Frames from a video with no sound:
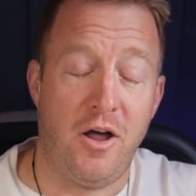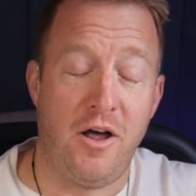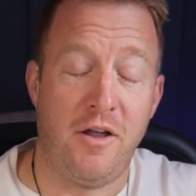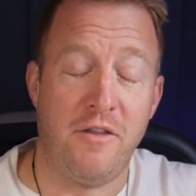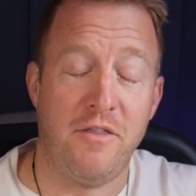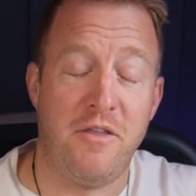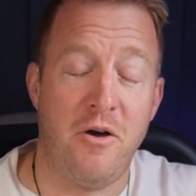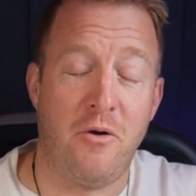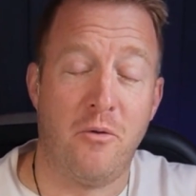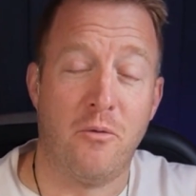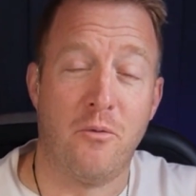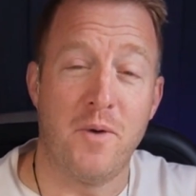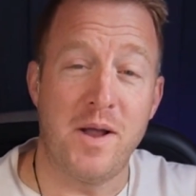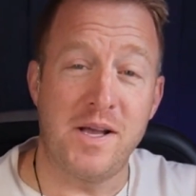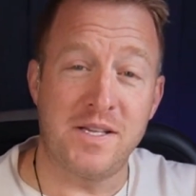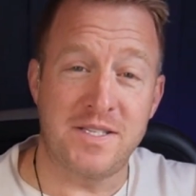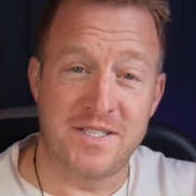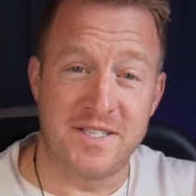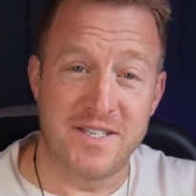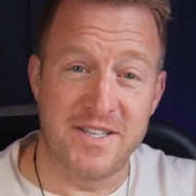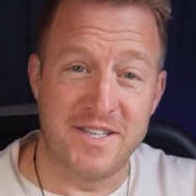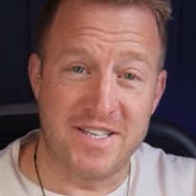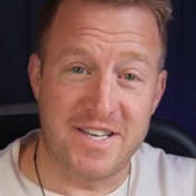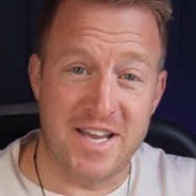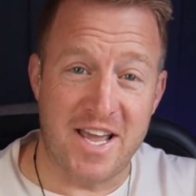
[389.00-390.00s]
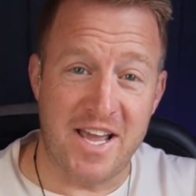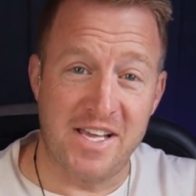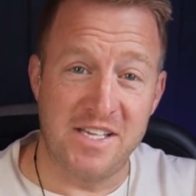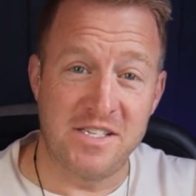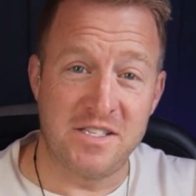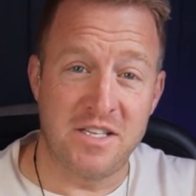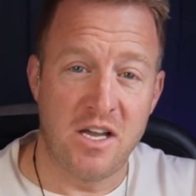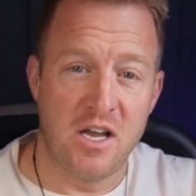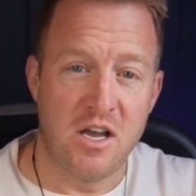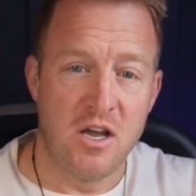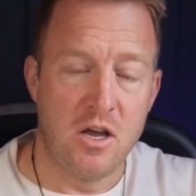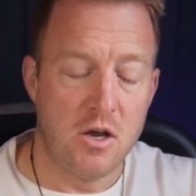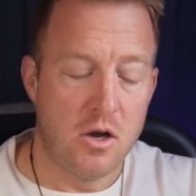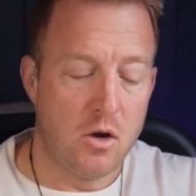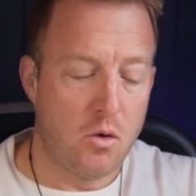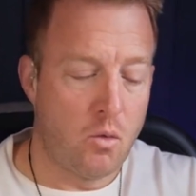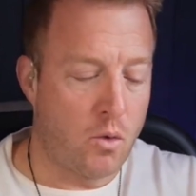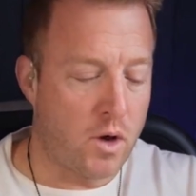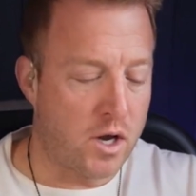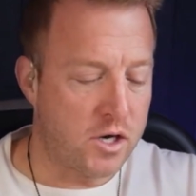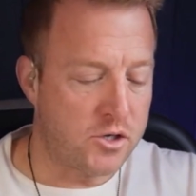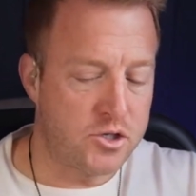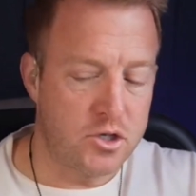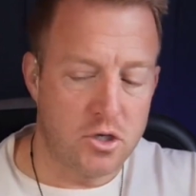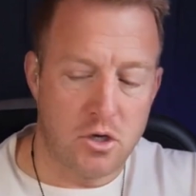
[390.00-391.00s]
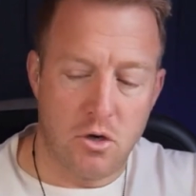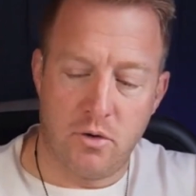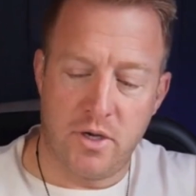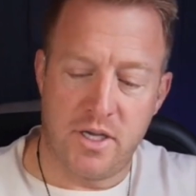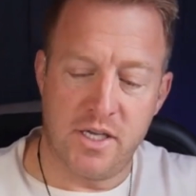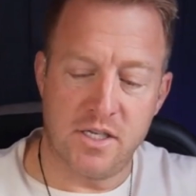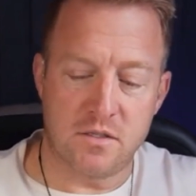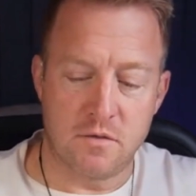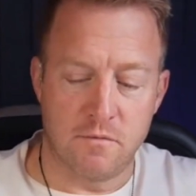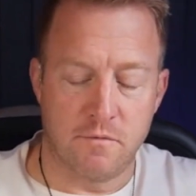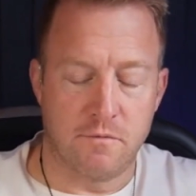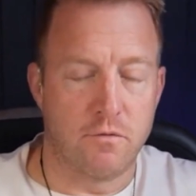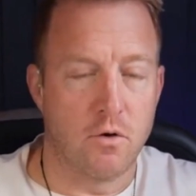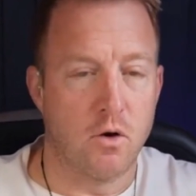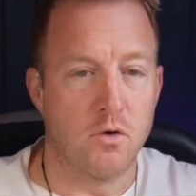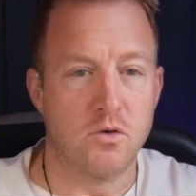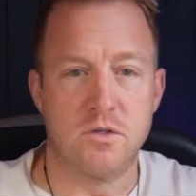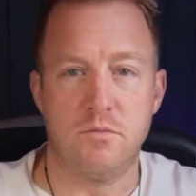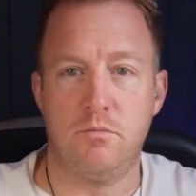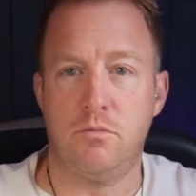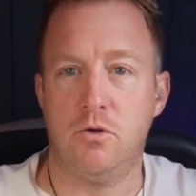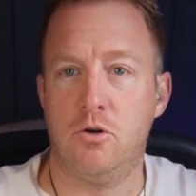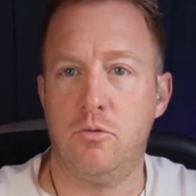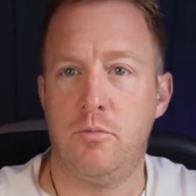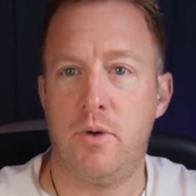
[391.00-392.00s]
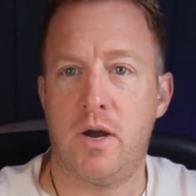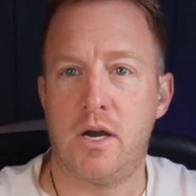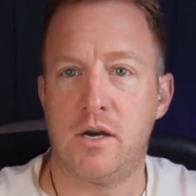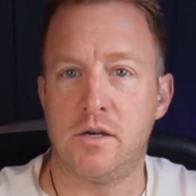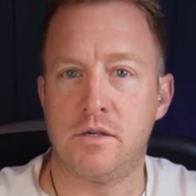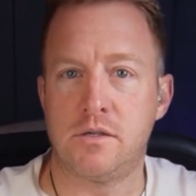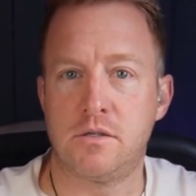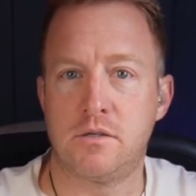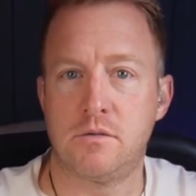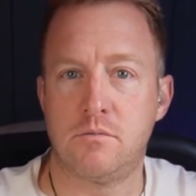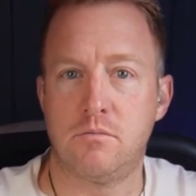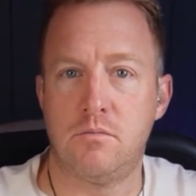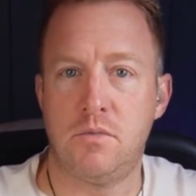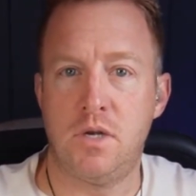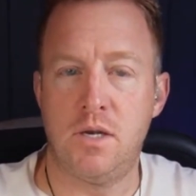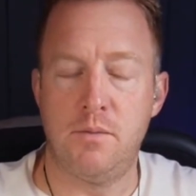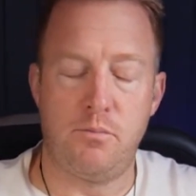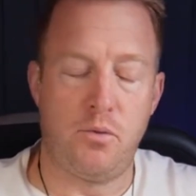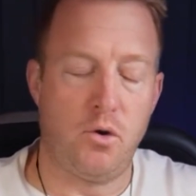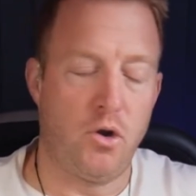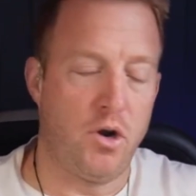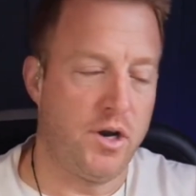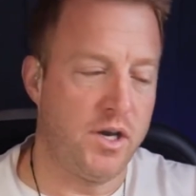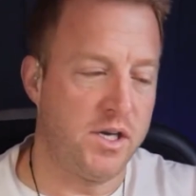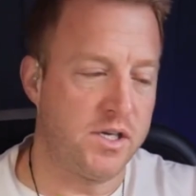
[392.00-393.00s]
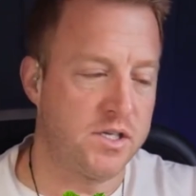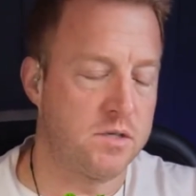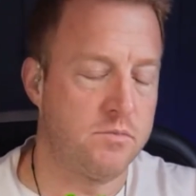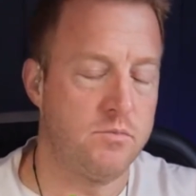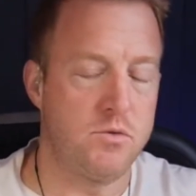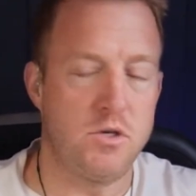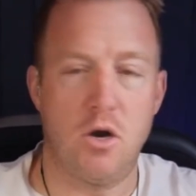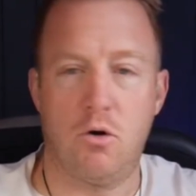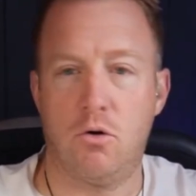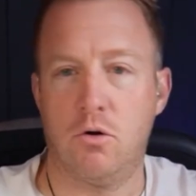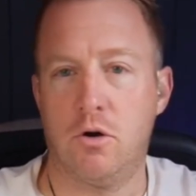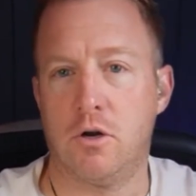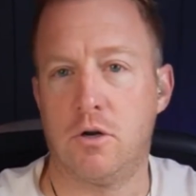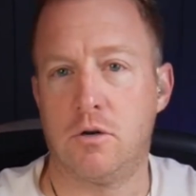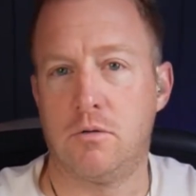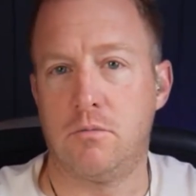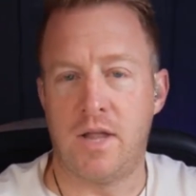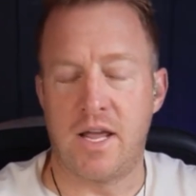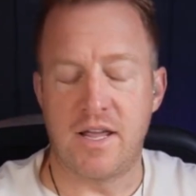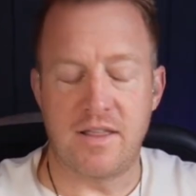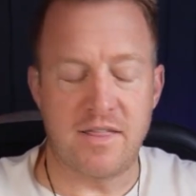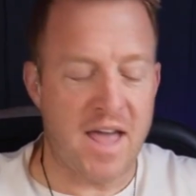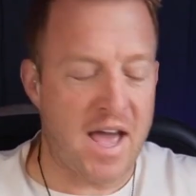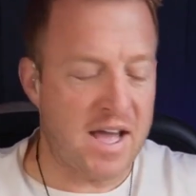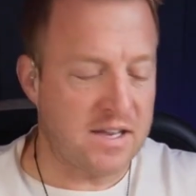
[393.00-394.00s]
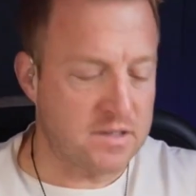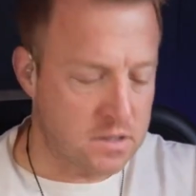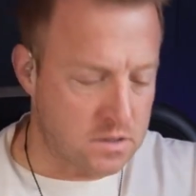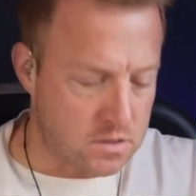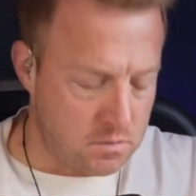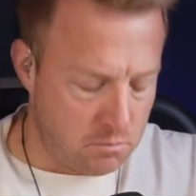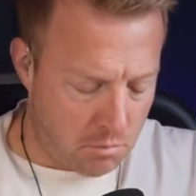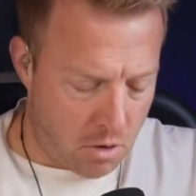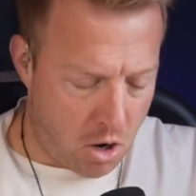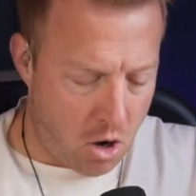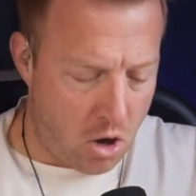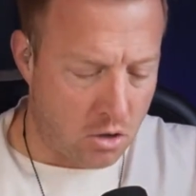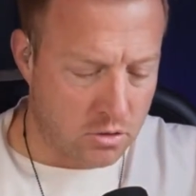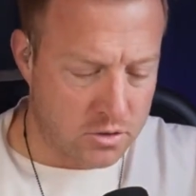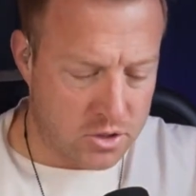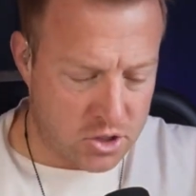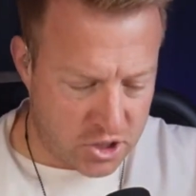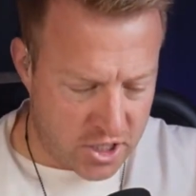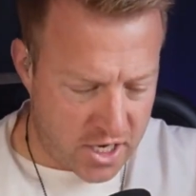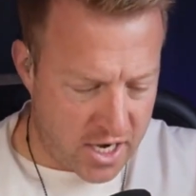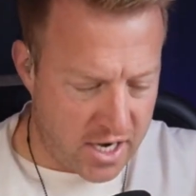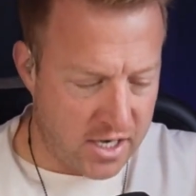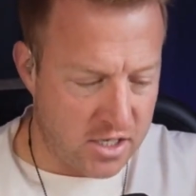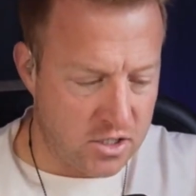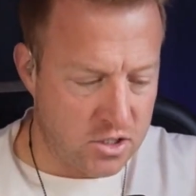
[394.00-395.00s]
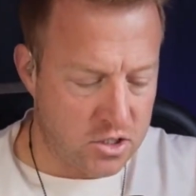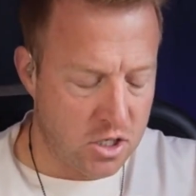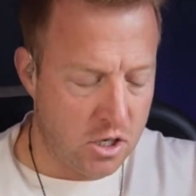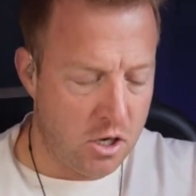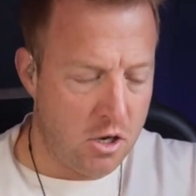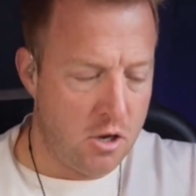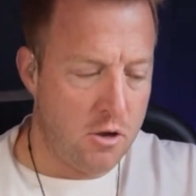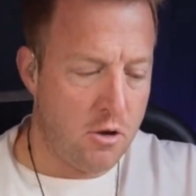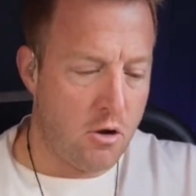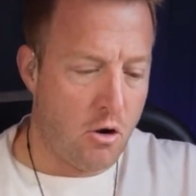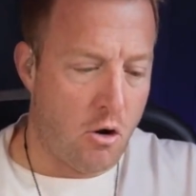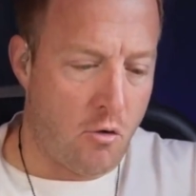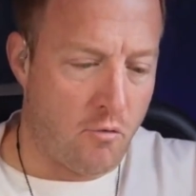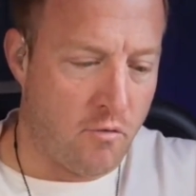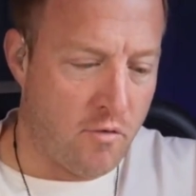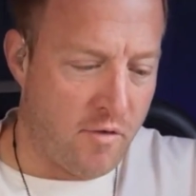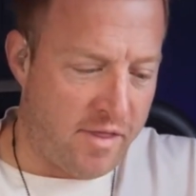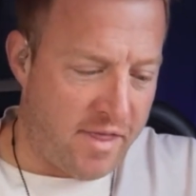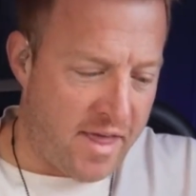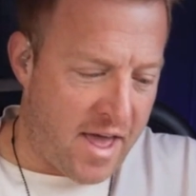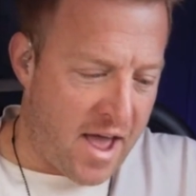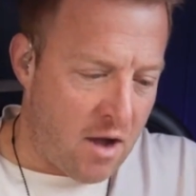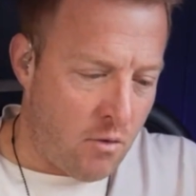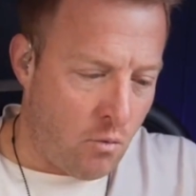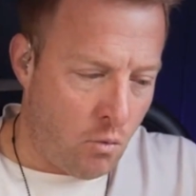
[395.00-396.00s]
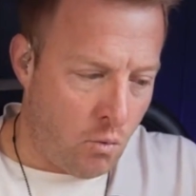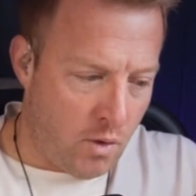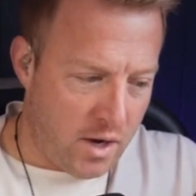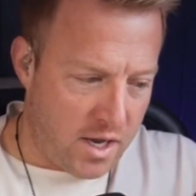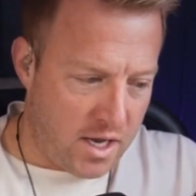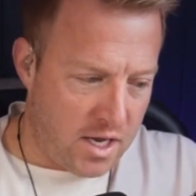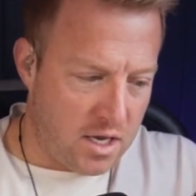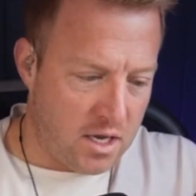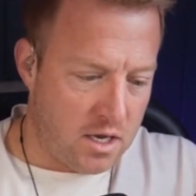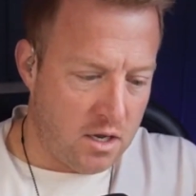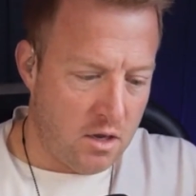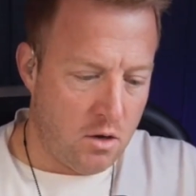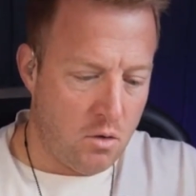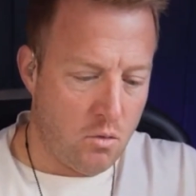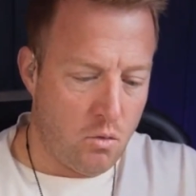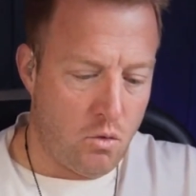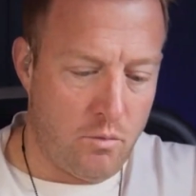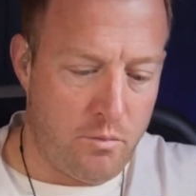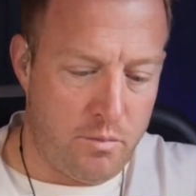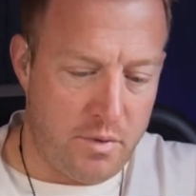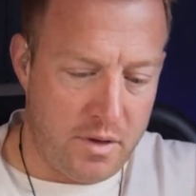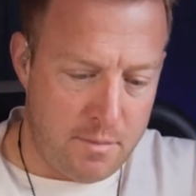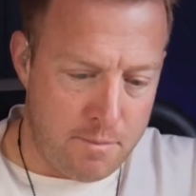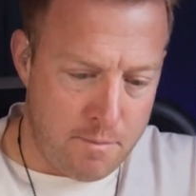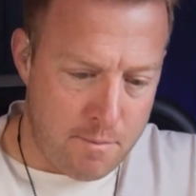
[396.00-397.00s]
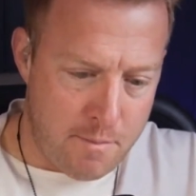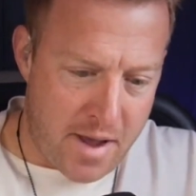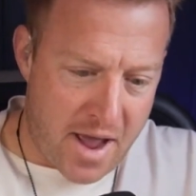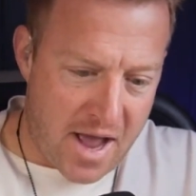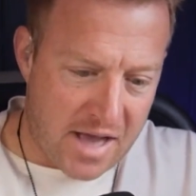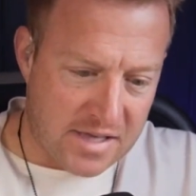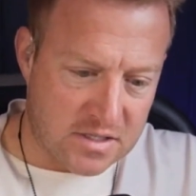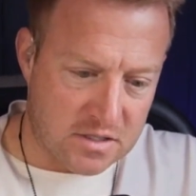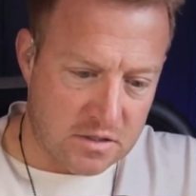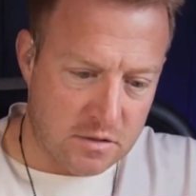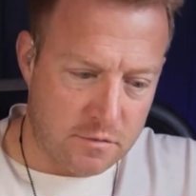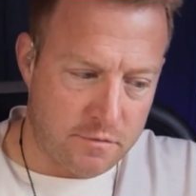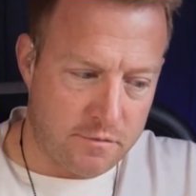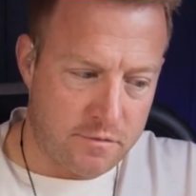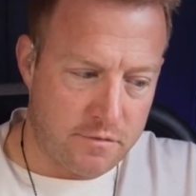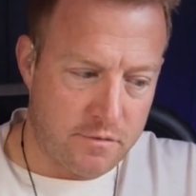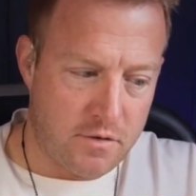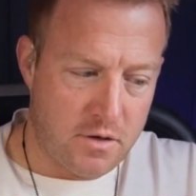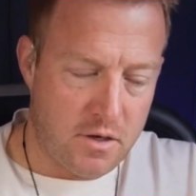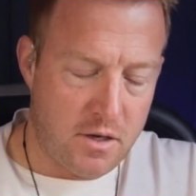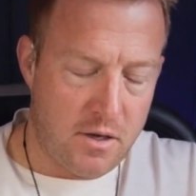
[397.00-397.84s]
On the rest of the days, why don't you go get some frozen blueberries and put it in some yogurt? Like, that small change over that week would be massive.